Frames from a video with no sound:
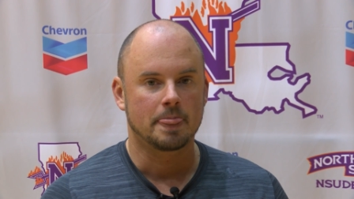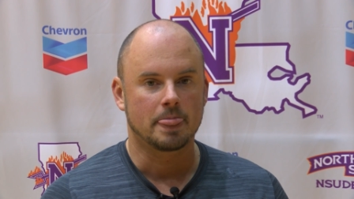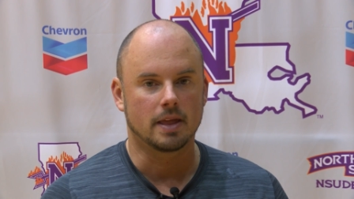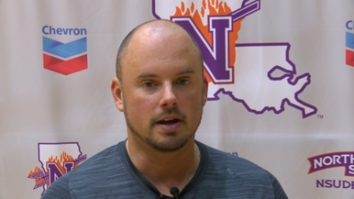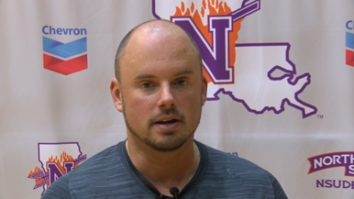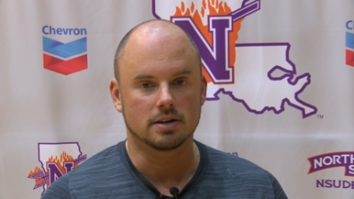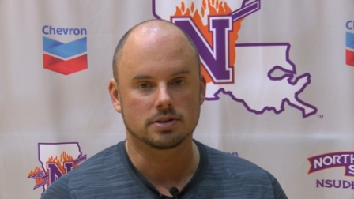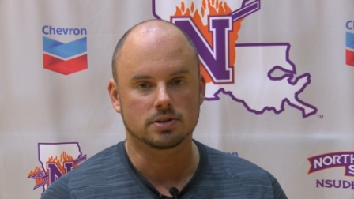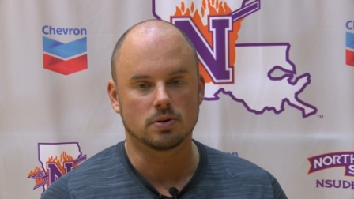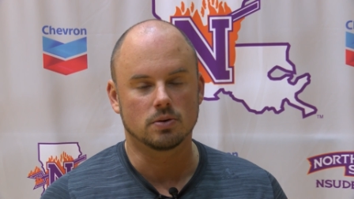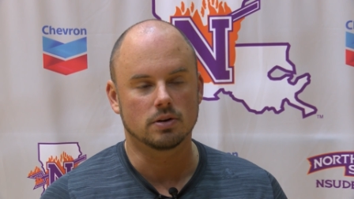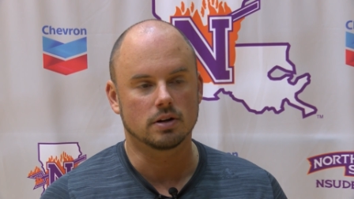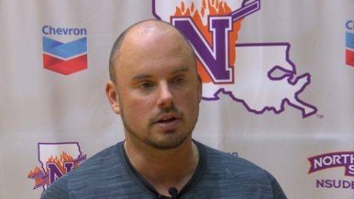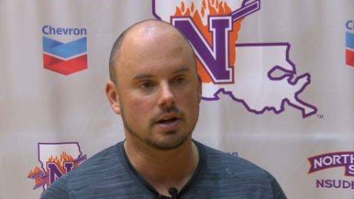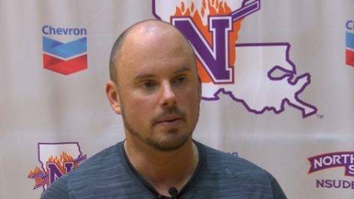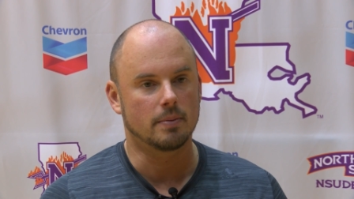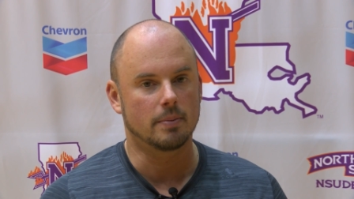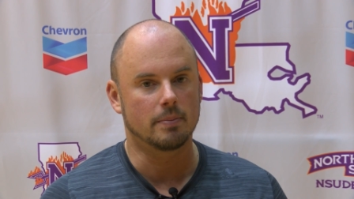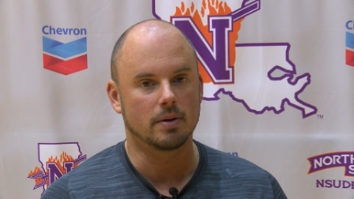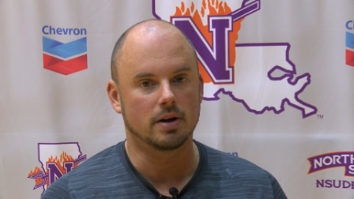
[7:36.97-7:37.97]
uh, scored a
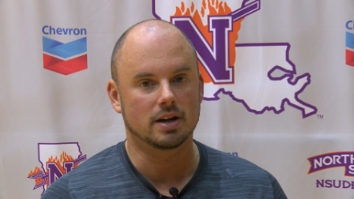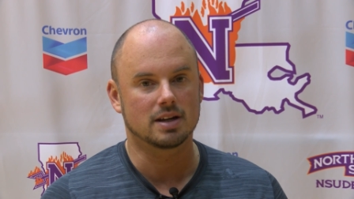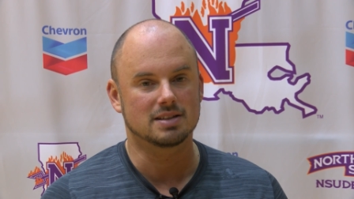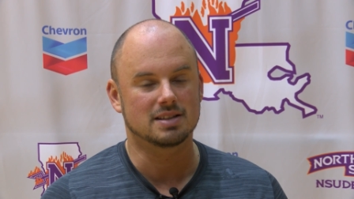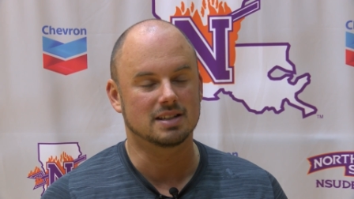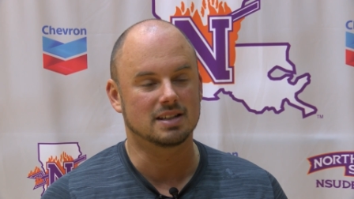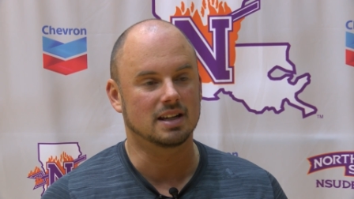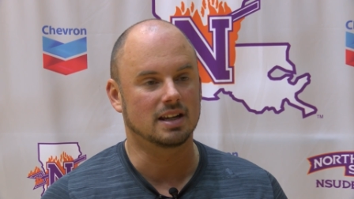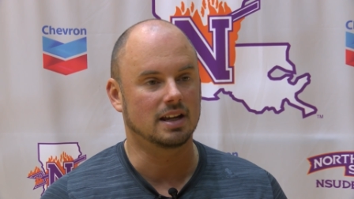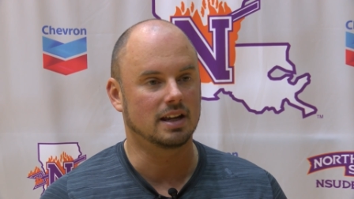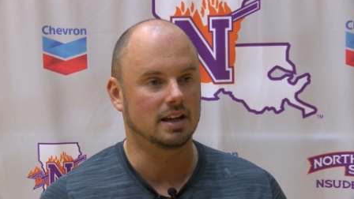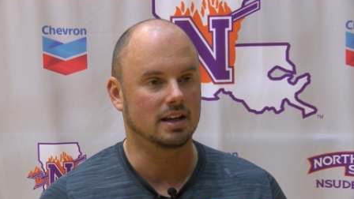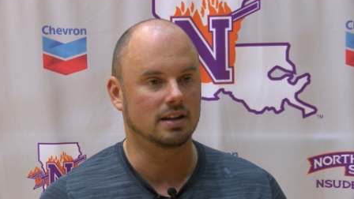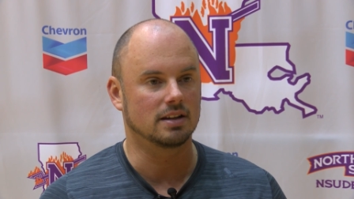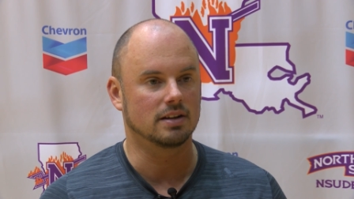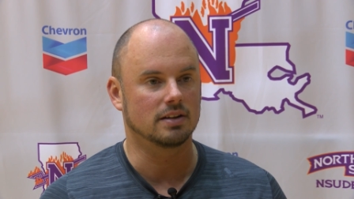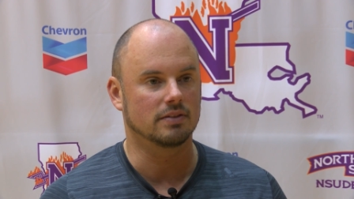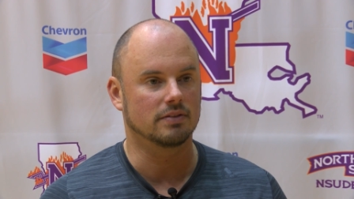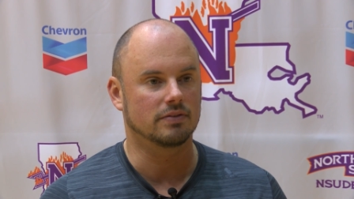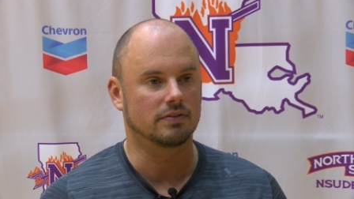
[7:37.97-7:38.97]
couple buckets at the
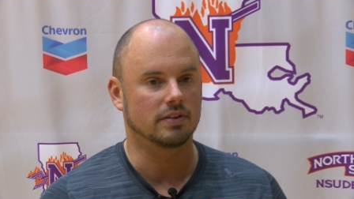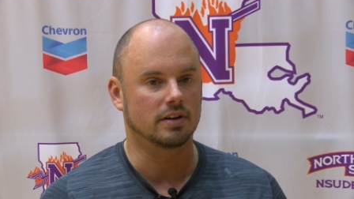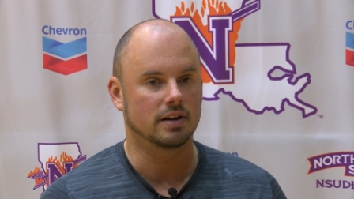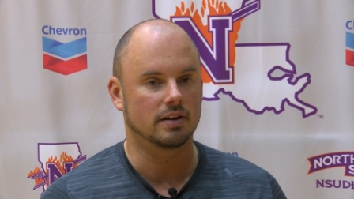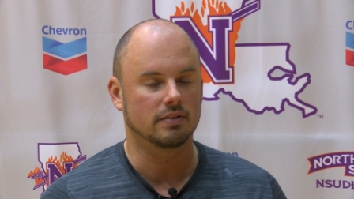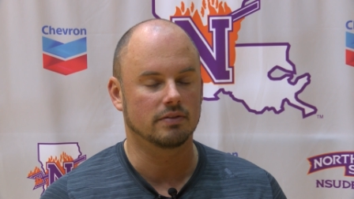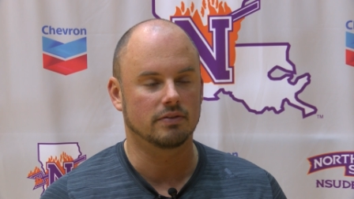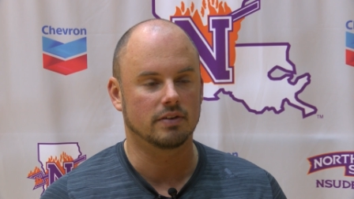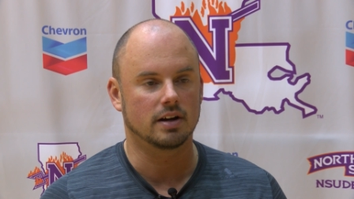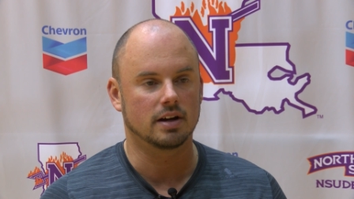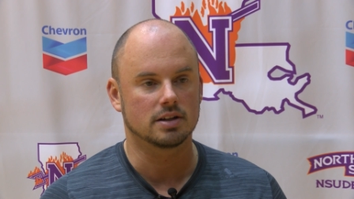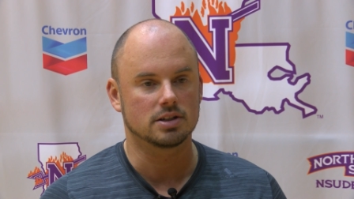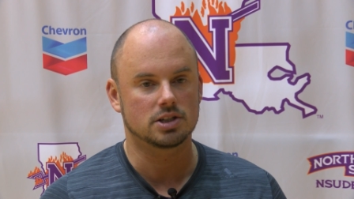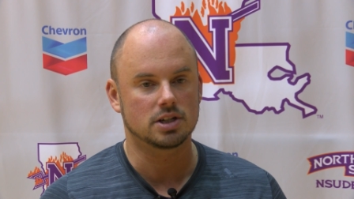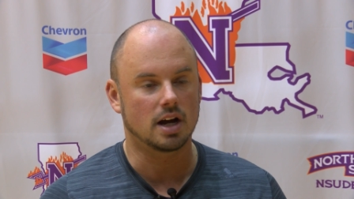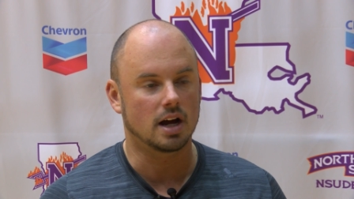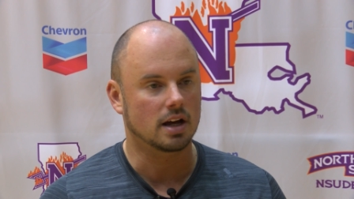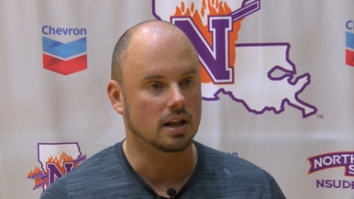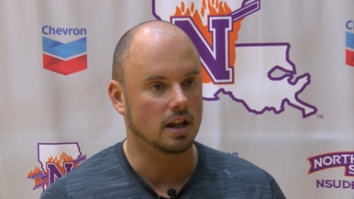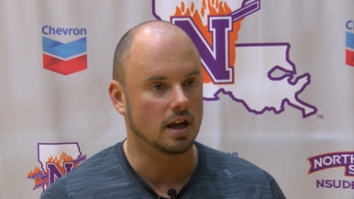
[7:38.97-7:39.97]
end of, of uh,
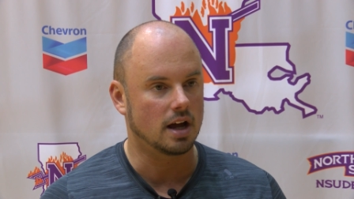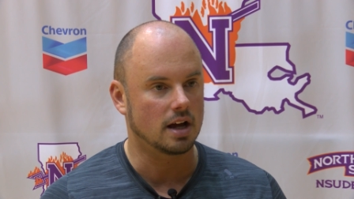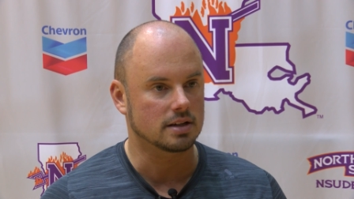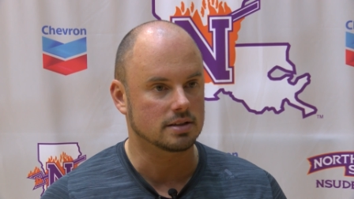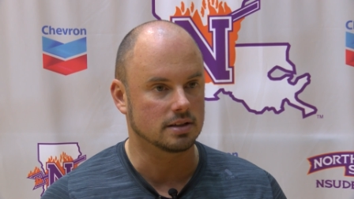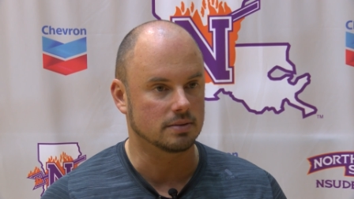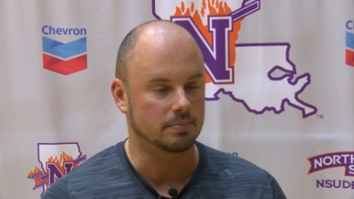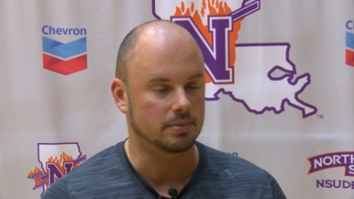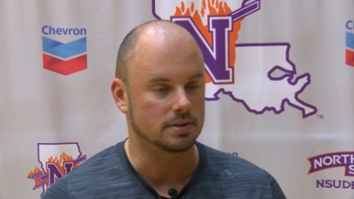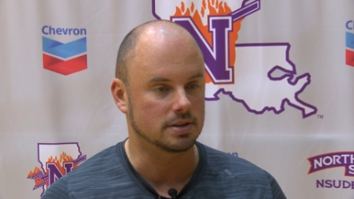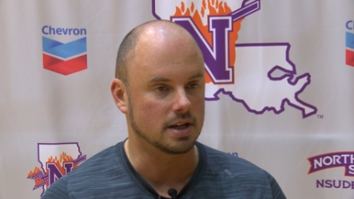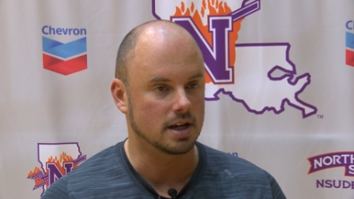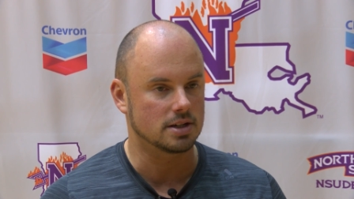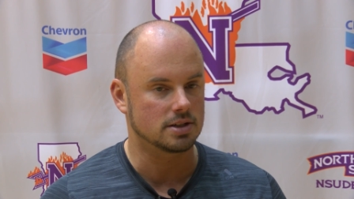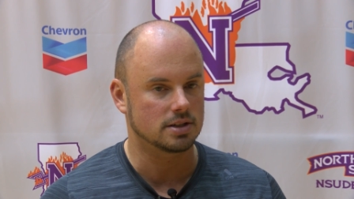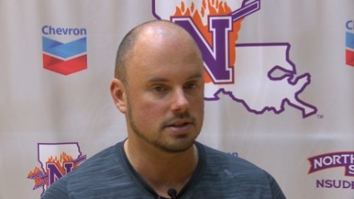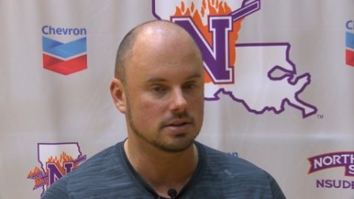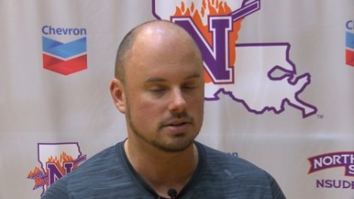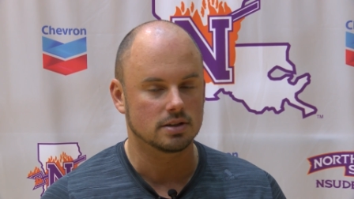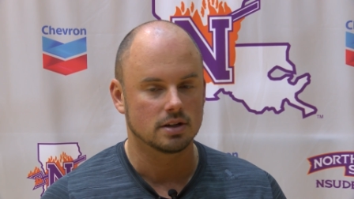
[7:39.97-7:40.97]
shot clocks and
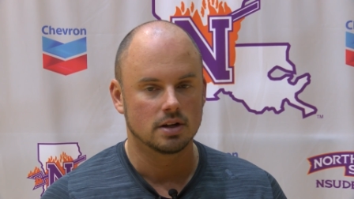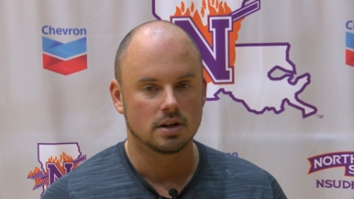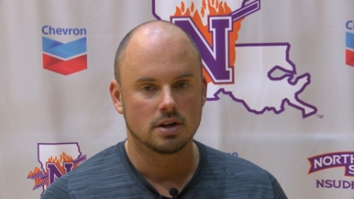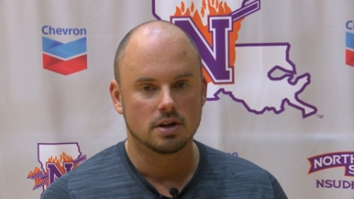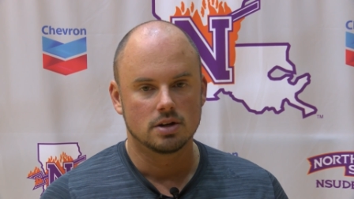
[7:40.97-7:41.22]
possessions.